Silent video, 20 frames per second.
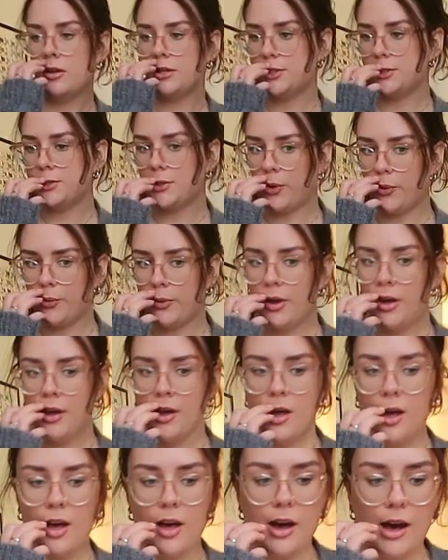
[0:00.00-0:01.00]
So
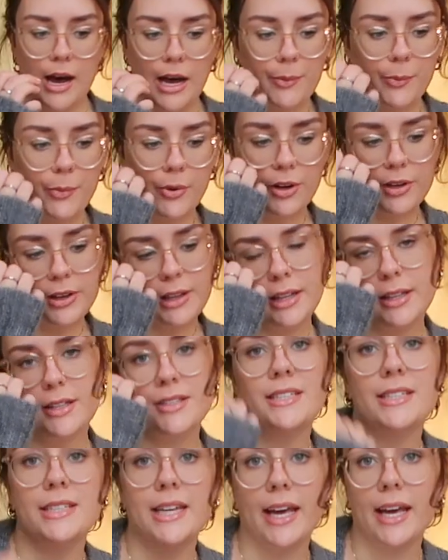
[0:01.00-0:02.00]
I'm working
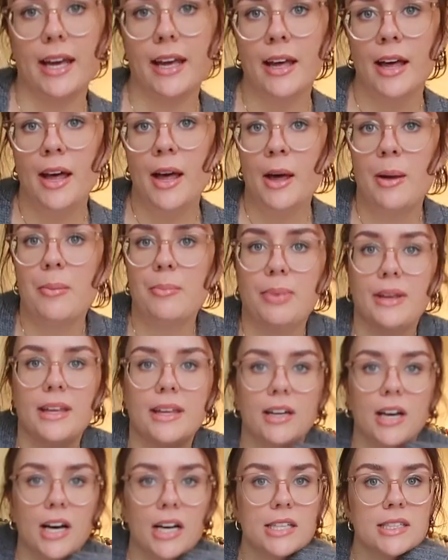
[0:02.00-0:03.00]
today
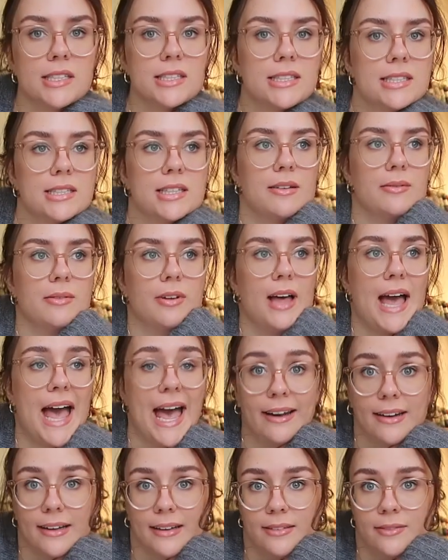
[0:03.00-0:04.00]
because
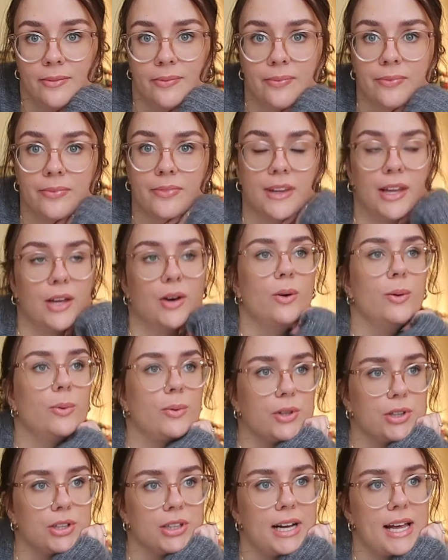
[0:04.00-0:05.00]
Anna, the
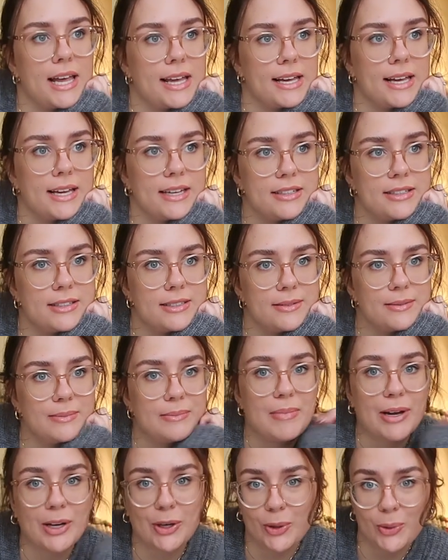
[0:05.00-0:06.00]
owner, and
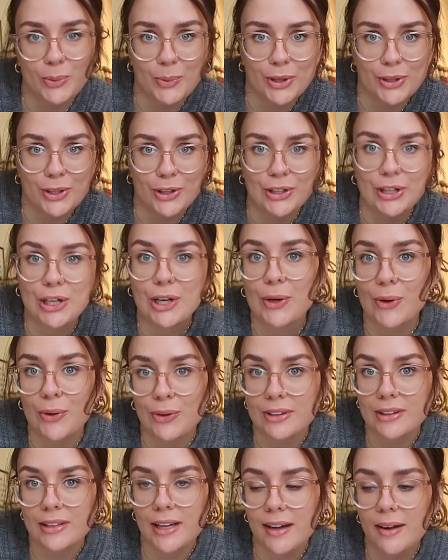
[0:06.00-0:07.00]
my co-worker
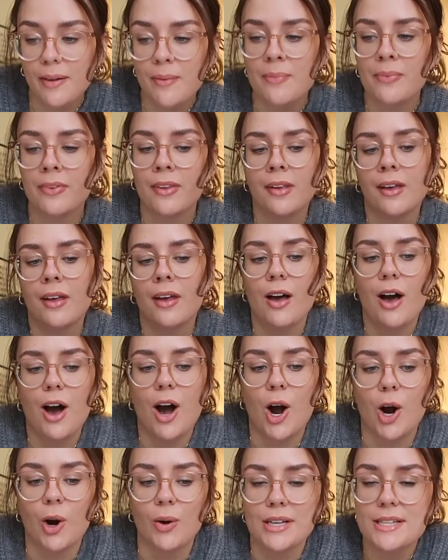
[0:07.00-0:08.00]
Lotta
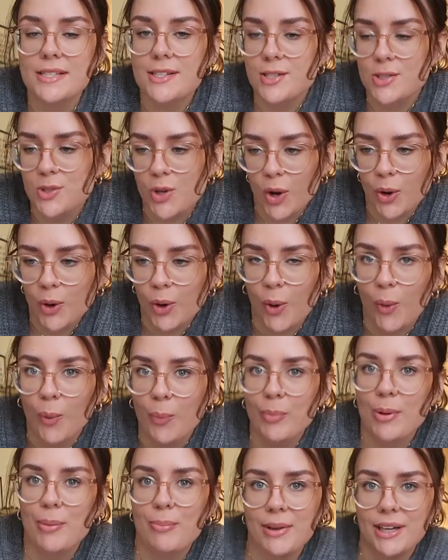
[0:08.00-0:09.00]
are in
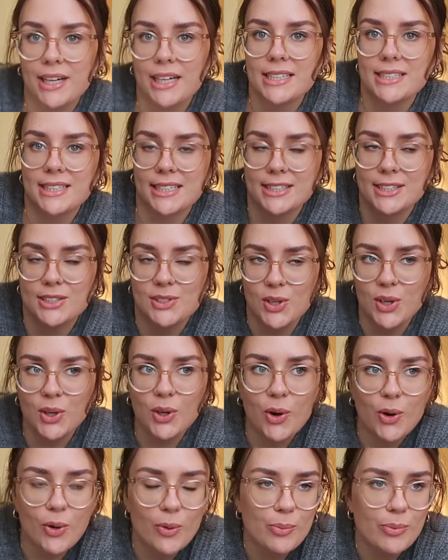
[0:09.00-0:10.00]
Stockholm, because in
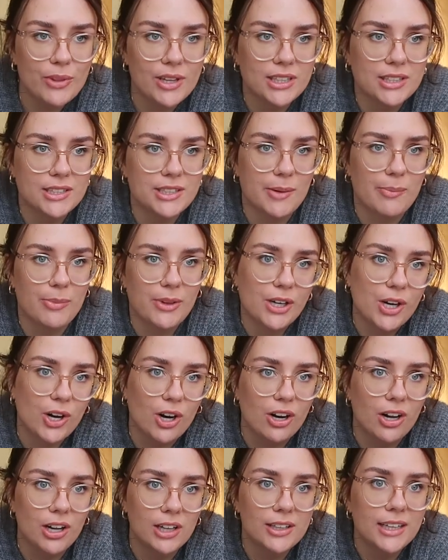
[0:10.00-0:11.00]
Stockholm there's something
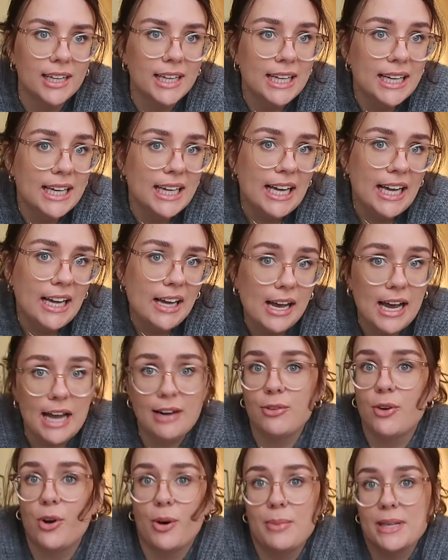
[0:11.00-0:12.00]
called
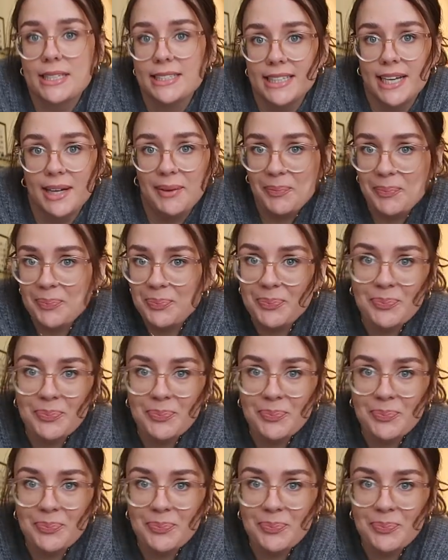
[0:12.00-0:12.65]
Älvsjömässa,